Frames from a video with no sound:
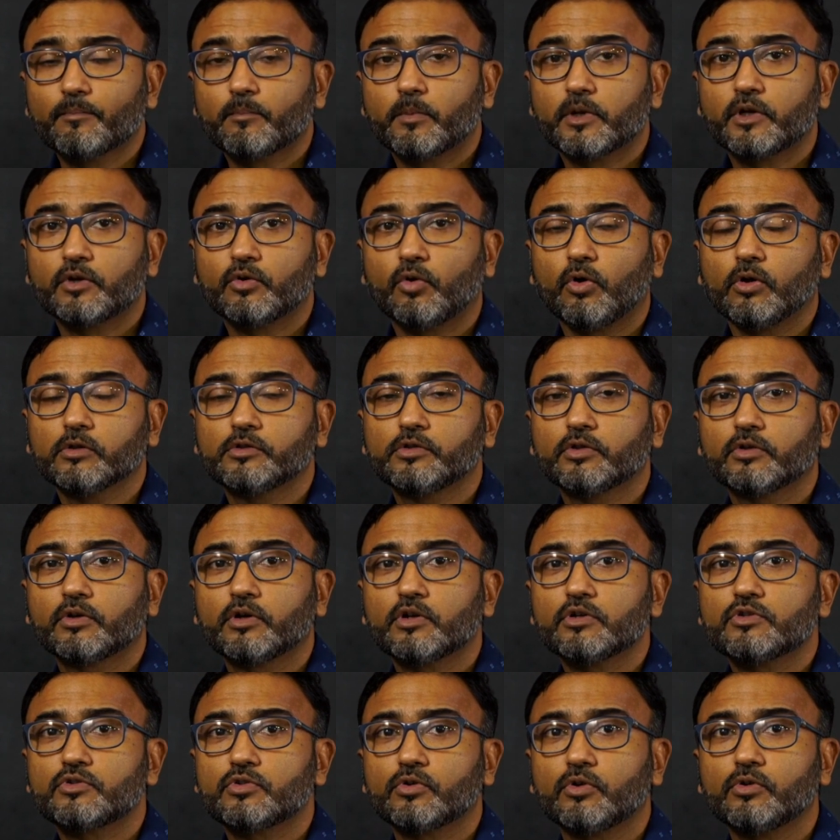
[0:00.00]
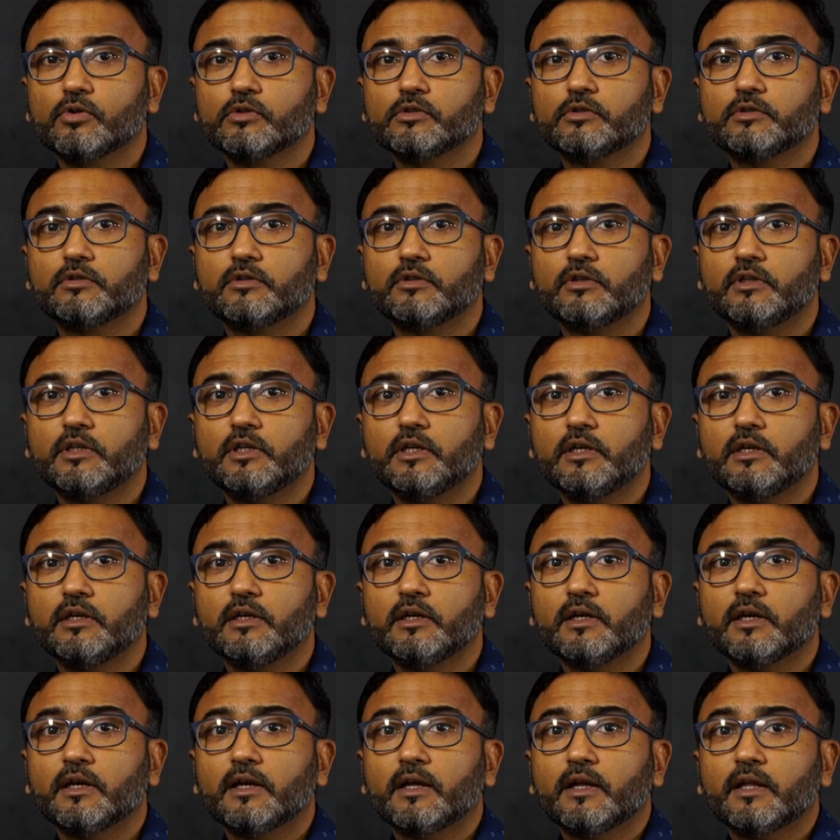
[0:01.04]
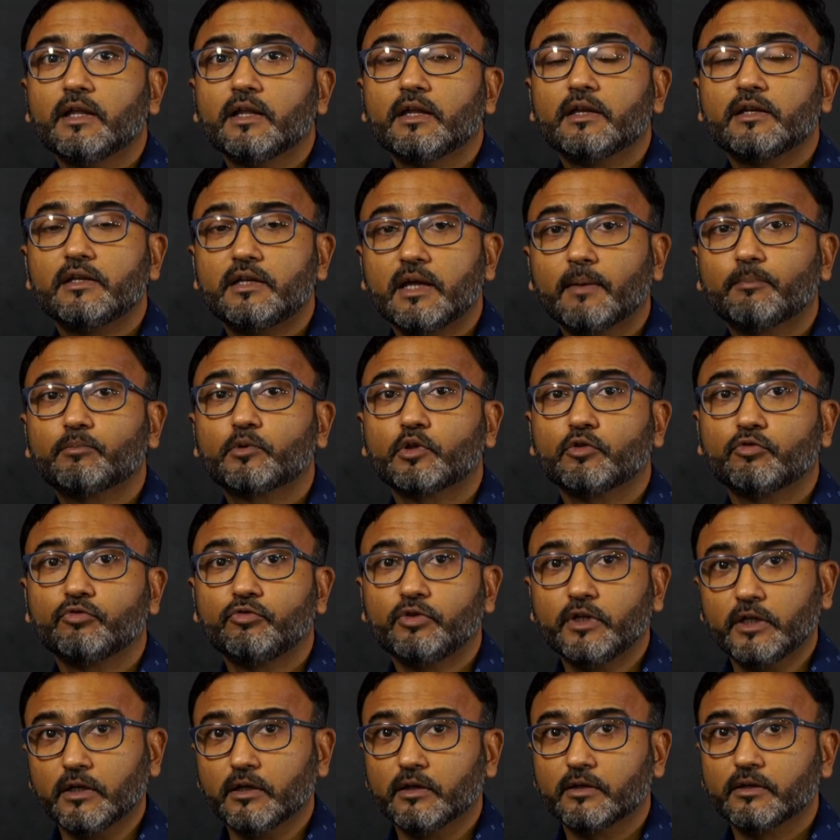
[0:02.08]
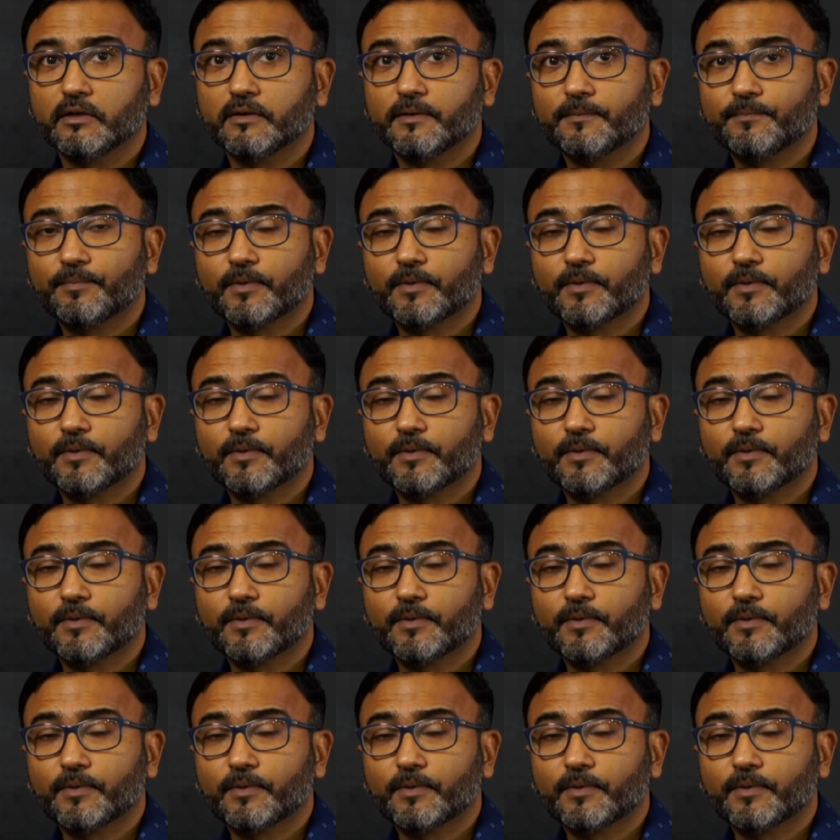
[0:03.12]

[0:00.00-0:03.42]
but it also controls the depth of field.